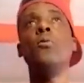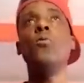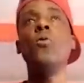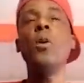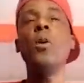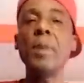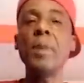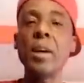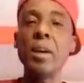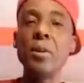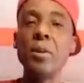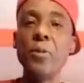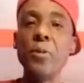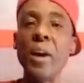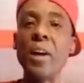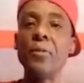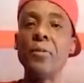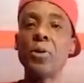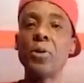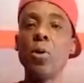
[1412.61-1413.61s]
When we get the
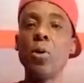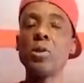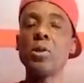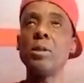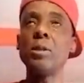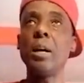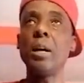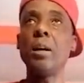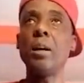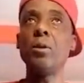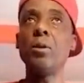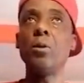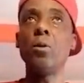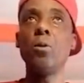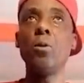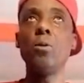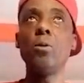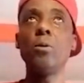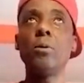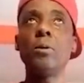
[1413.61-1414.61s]
five thousand dollars
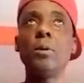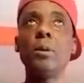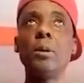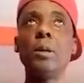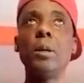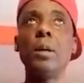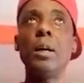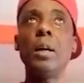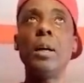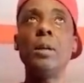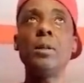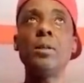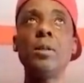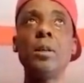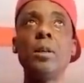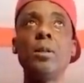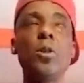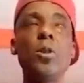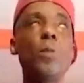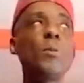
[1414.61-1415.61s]
now, and
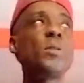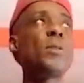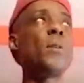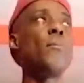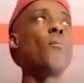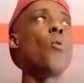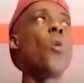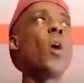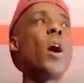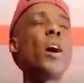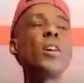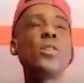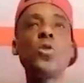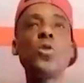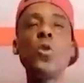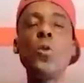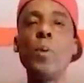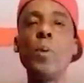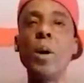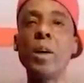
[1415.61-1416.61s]
thing now, I said, boy,
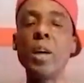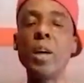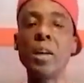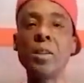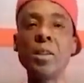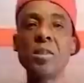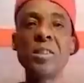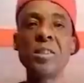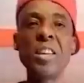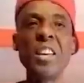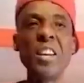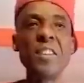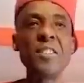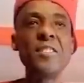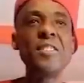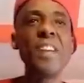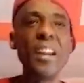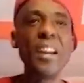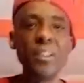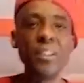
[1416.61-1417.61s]
super cat, this is you're
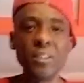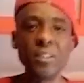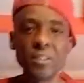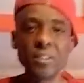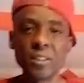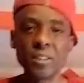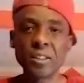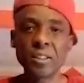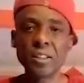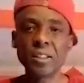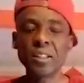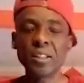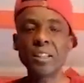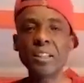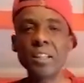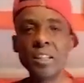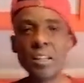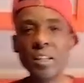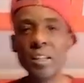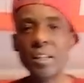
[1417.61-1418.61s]
dead.
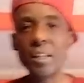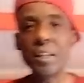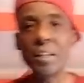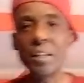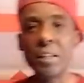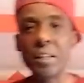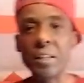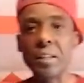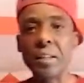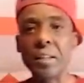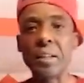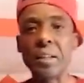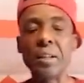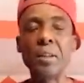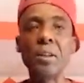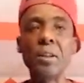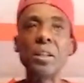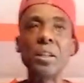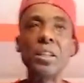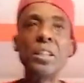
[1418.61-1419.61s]
Eh?
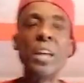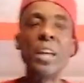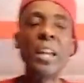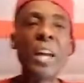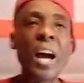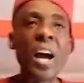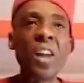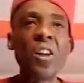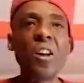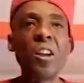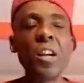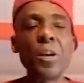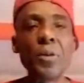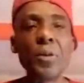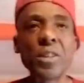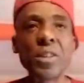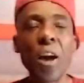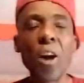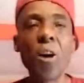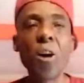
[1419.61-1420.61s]
You know, no
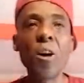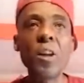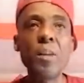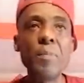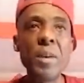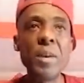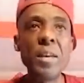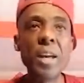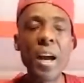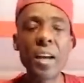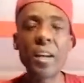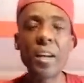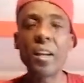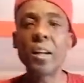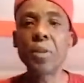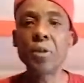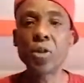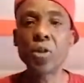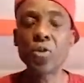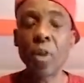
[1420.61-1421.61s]
lyrics are early B, I get
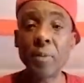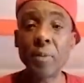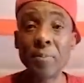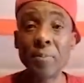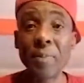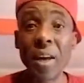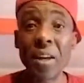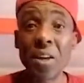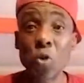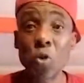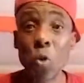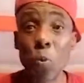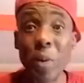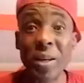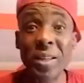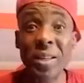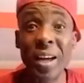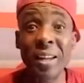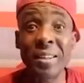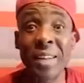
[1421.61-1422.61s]
lyrics from them time the
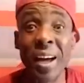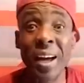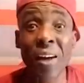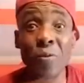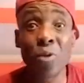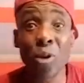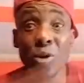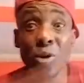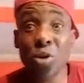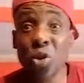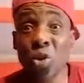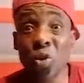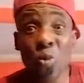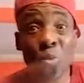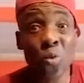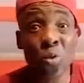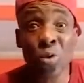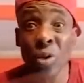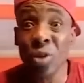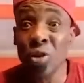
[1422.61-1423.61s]
super cat now have no
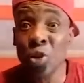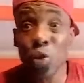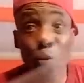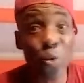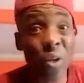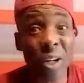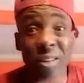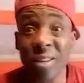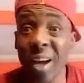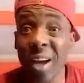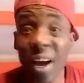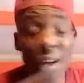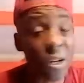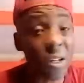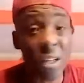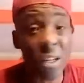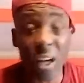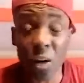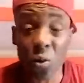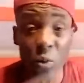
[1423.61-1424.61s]
tune, no tune at all,
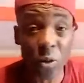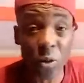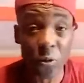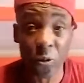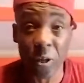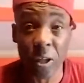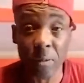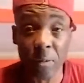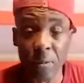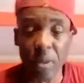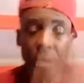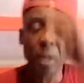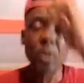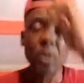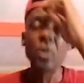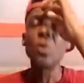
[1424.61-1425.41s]
no they are road theme.